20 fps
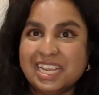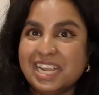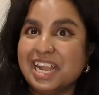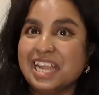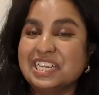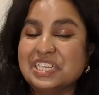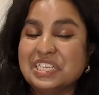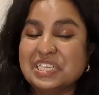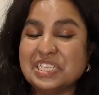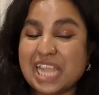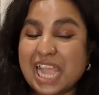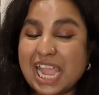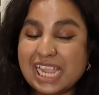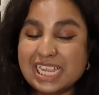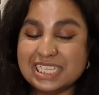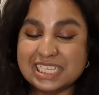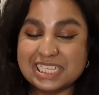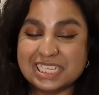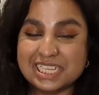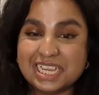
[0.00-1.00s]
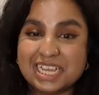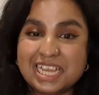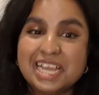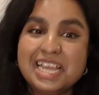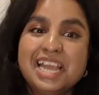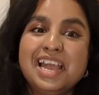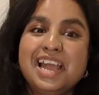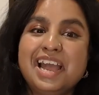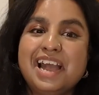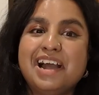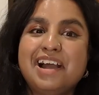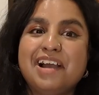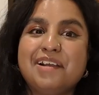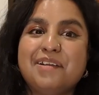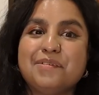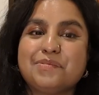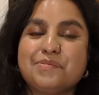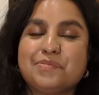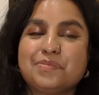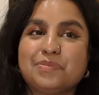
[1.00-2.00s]
I just hated it.
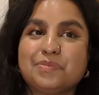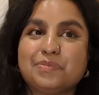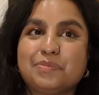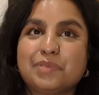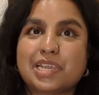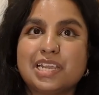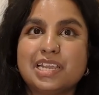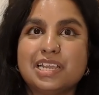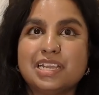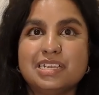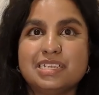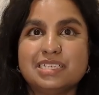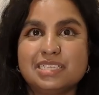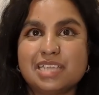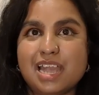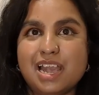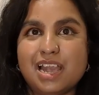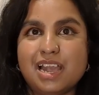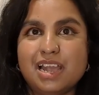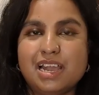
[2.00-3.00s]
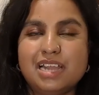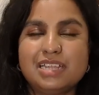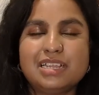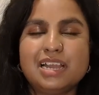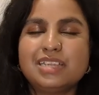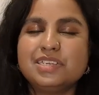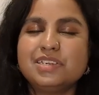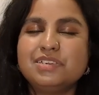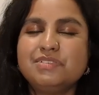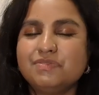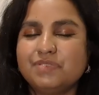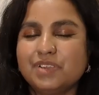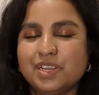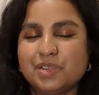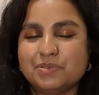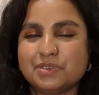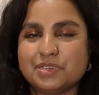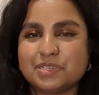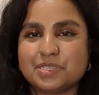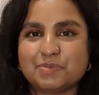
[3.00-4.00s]
Because yeah, I don't
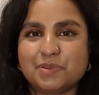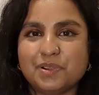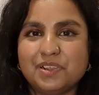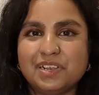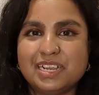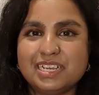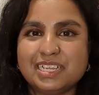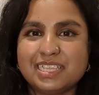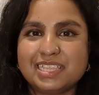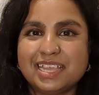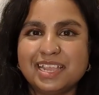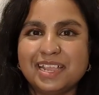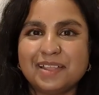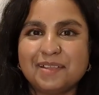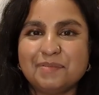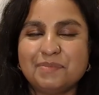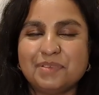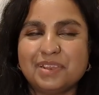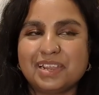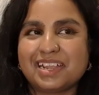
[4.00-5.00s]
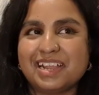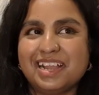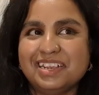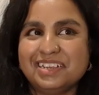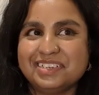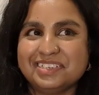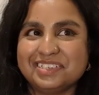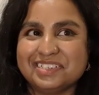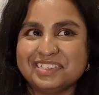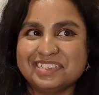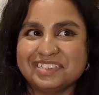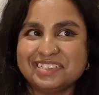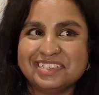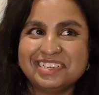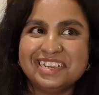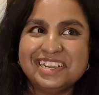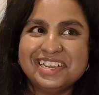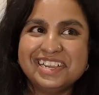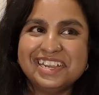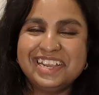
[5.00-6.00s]
really want to spoil anything, but I kind of do.
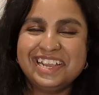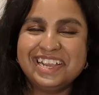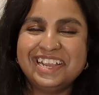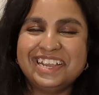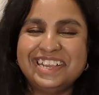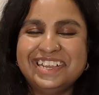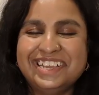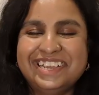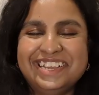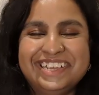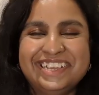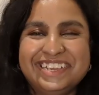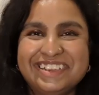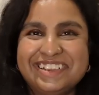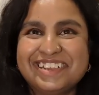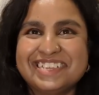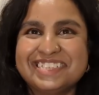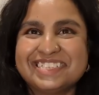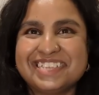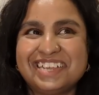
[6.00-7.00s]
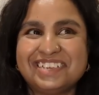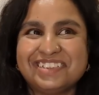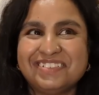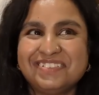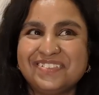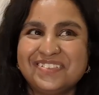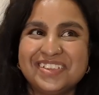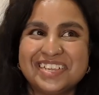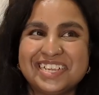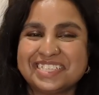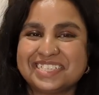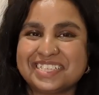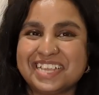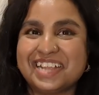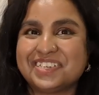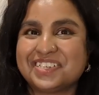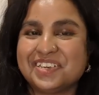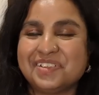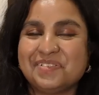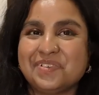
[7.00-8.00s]
Because I don't think it's
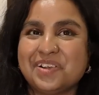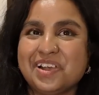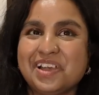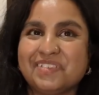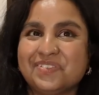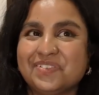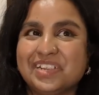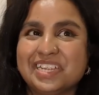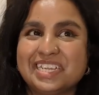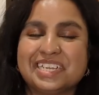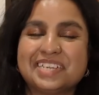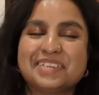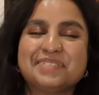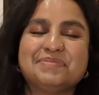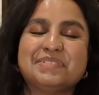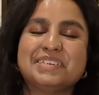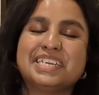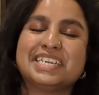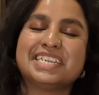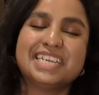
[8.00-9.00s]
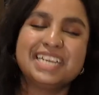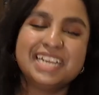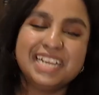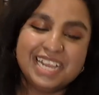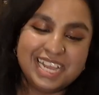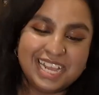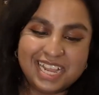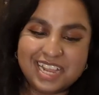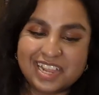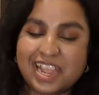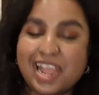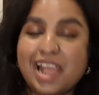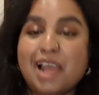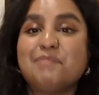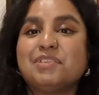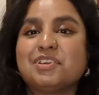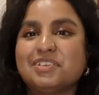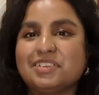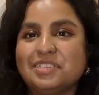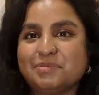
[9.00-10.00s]
actually worth reading. But okay,
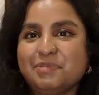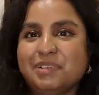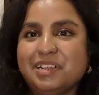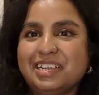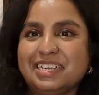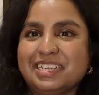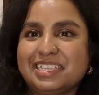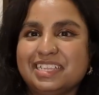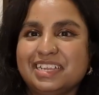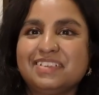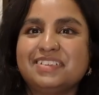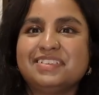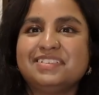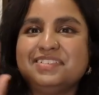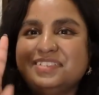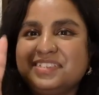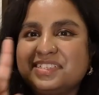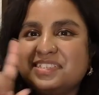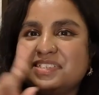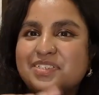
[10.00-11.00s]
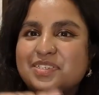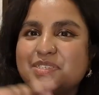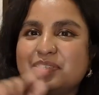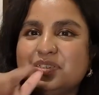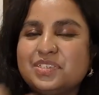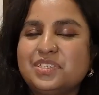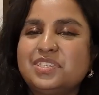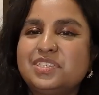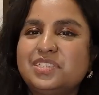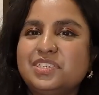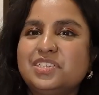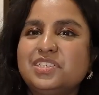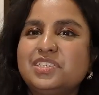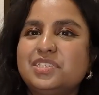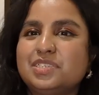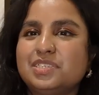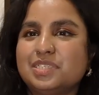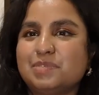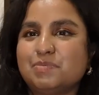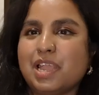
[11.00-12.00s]
I'm not gonna spoil anything. Just to
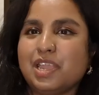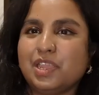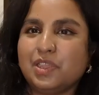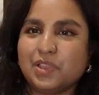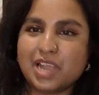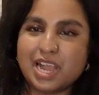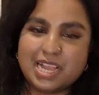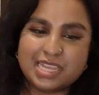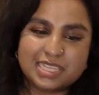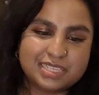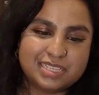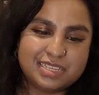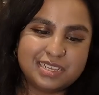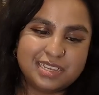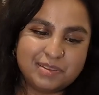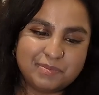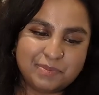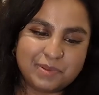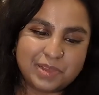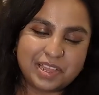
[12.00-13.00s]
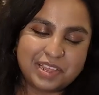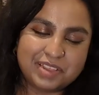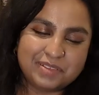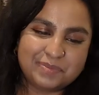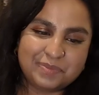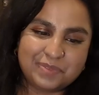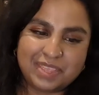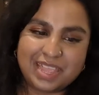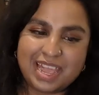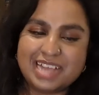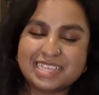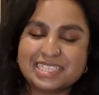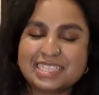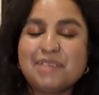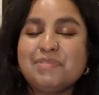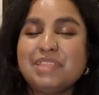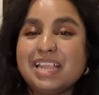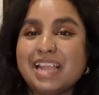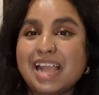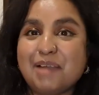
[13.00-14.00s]
spare you guys. But yeah,
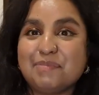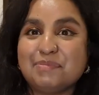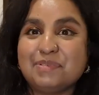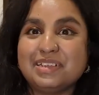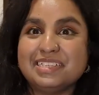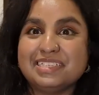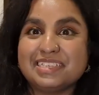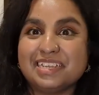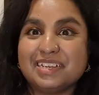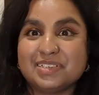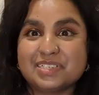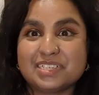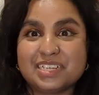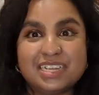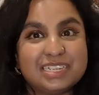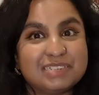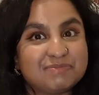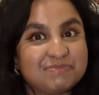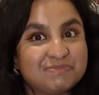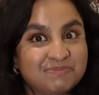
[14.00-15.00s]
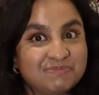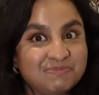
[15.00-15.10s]
something happens, and I was like,